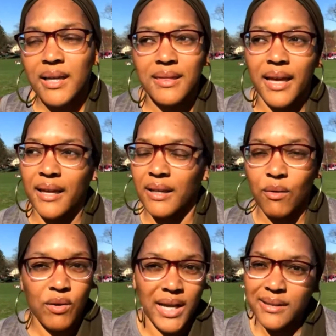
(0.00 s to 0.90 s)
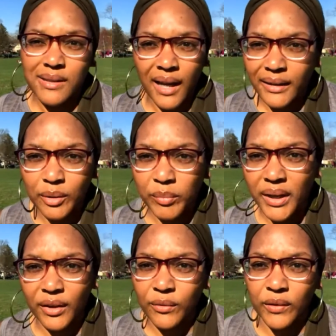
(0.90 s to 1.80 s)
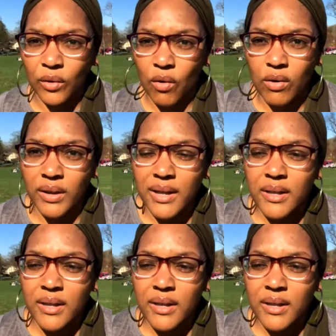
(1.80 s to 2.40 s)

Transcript: then it's not going to be here for long.